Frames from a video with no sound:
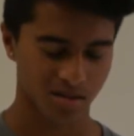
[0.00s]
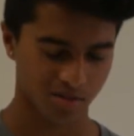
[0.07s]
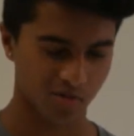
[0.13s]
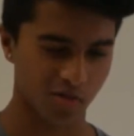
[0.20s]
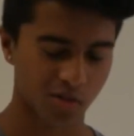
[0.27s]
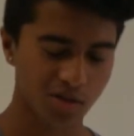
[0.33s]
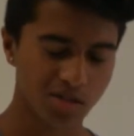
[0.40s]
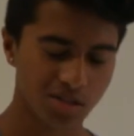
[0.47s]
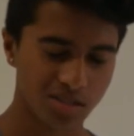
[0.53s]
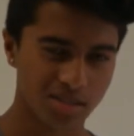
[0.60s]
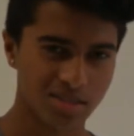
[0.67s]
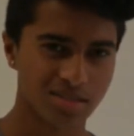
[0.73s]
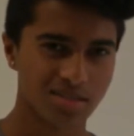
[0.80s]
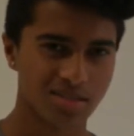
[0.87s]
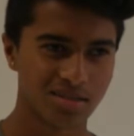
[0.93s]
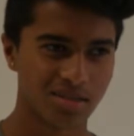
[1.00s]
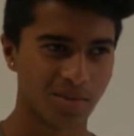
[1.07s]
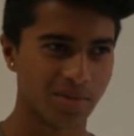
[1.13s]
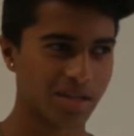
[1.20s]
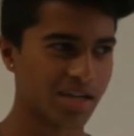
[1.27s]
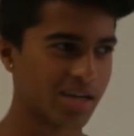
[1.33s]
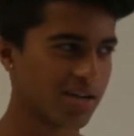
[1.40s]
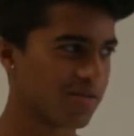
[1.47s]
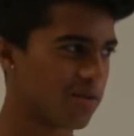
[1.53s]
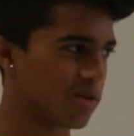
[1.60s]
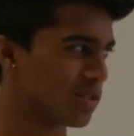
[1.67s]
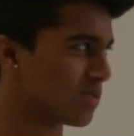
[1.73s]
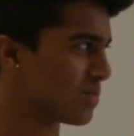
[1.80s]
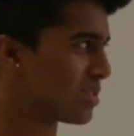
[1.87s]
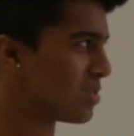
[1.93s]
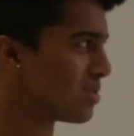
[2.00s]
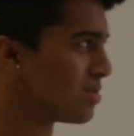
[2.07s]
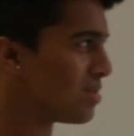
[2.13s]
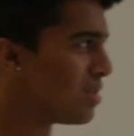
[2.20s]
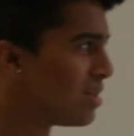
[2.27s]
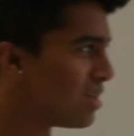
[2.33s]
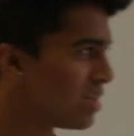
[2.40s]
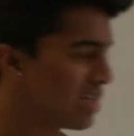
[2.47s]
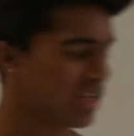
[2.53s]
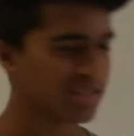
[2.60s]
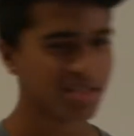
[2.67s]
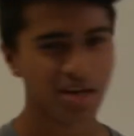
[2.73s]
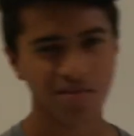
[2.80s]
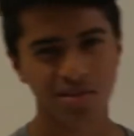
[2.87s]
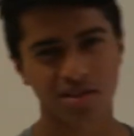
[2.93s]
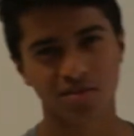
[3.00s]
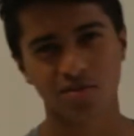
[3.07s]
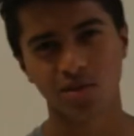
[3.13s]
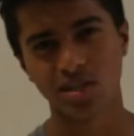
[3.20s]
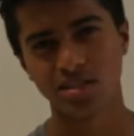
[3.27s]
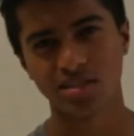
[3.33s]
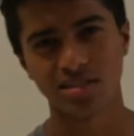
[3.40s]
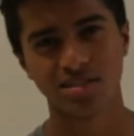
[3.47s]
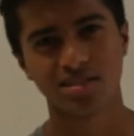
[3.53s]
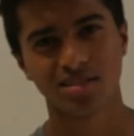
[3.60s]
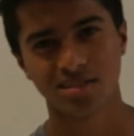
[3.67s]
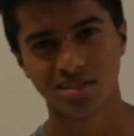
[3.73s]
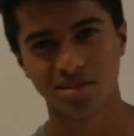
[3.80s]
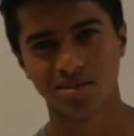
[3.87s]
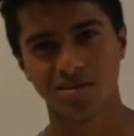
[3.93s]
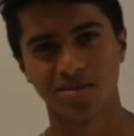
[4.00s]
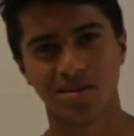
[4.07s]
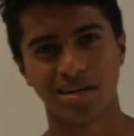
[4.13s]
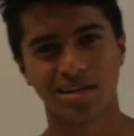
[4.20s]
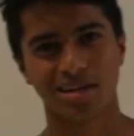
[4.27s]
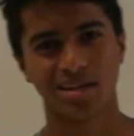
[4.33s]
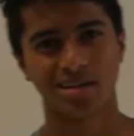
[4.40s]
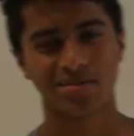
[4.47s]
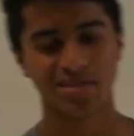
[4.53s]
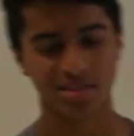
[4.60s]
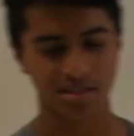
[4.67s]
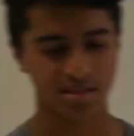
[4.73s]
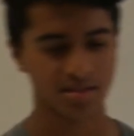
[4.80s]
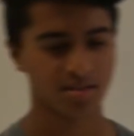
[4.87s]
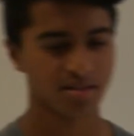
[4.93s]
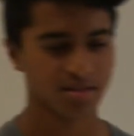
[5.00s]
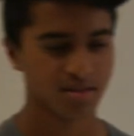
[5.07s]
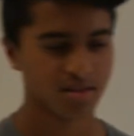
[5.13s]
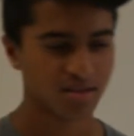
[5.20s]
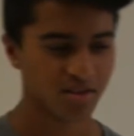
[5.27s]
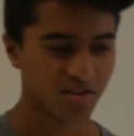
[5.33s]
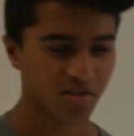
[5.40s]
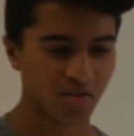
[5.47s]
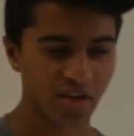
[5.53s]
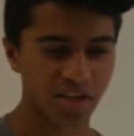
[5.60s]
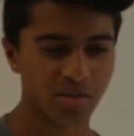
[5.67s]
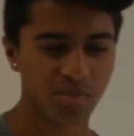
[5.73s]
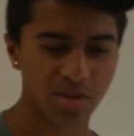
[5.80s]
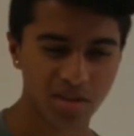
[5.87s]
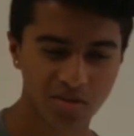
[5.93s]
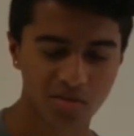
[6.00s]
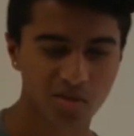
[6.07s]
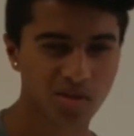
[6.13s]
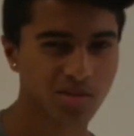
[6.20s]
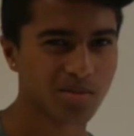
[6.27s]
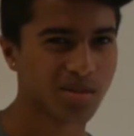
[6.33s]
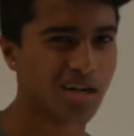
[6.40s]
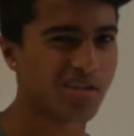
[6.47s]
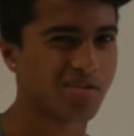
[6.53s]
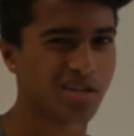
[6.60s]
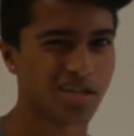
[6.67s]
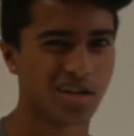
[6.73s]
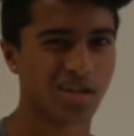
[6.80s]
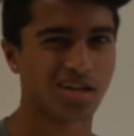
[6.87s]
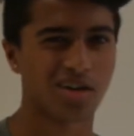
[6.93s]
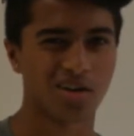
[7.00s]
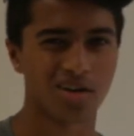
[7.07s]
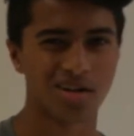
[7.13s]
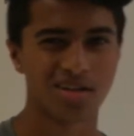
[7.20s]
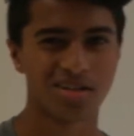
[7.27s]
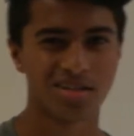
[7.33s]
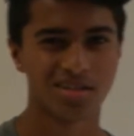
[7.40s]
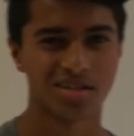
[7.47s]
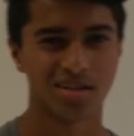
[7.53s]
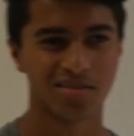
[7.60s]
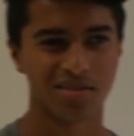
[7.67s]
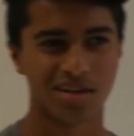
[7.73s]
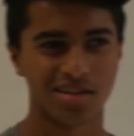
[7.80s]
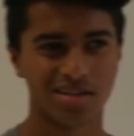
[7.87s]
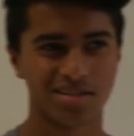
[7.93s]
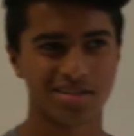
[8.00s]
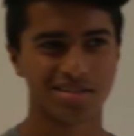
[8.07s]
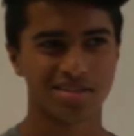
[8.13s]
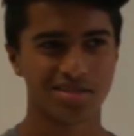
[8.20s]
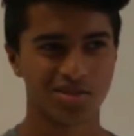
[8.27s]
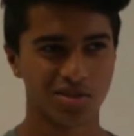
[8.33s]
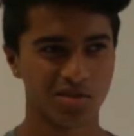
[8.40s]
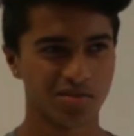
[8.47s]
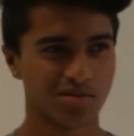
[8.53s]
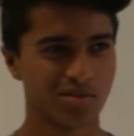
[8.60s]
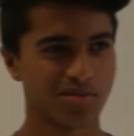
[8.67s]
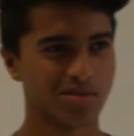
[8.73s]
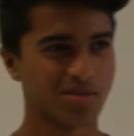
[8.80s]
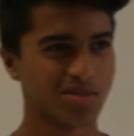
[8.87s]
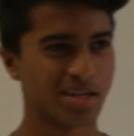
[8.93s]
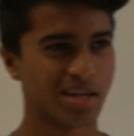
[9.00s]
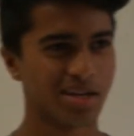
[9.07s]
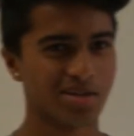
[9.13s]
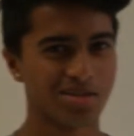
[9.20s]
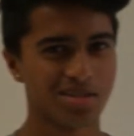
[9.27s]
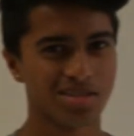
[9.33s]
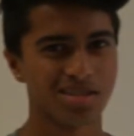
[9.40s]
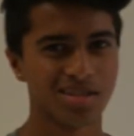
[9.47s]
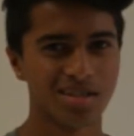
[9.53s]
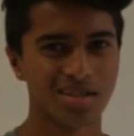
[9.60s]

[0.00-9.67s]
Unfortunately. I mean, he kind of forces me to. He doesn't have a lot of friends, so I kind of have to, like, fake be there for him. After I got a car, kind of, like, drove him to his house.